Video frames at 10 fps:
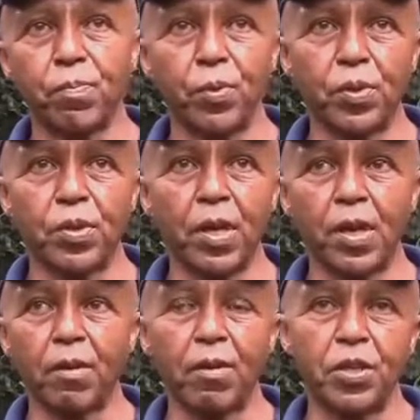put
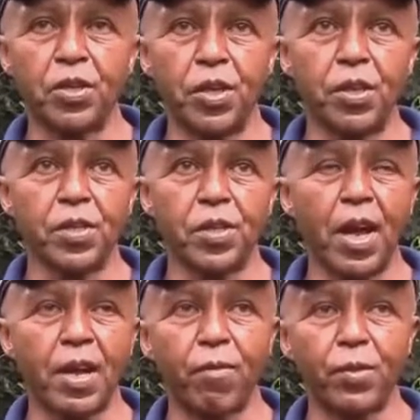the red cherries
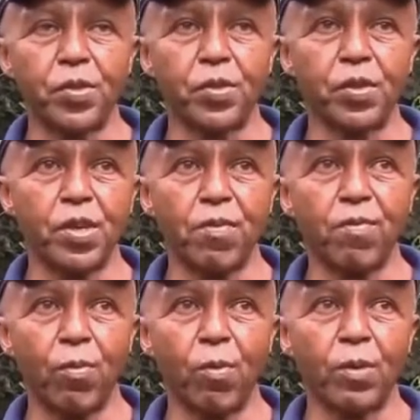like for
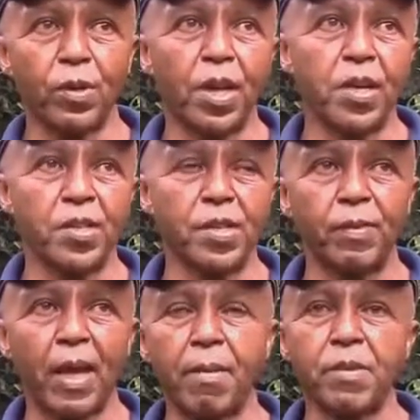3-4 days,
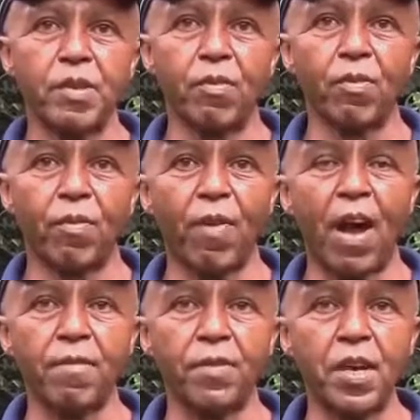sometimes even for
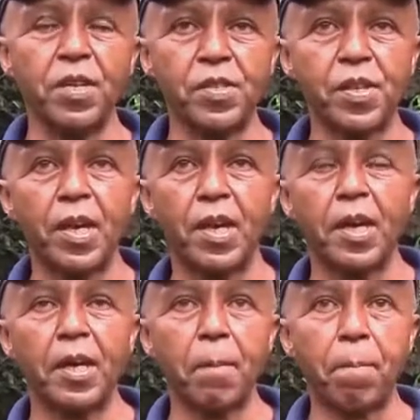5 days
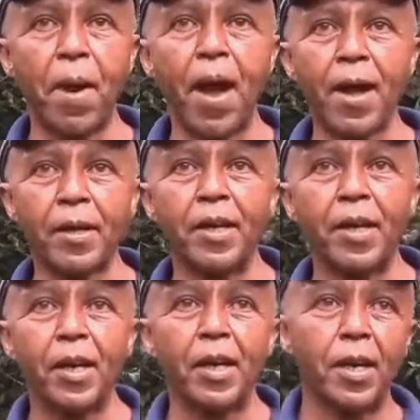in a bag,
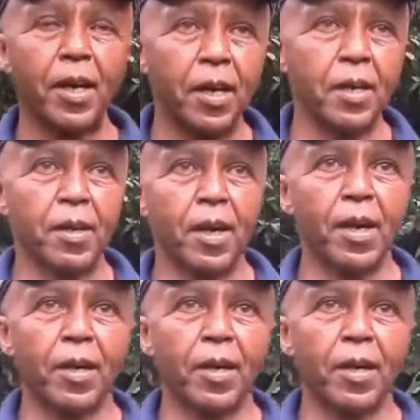and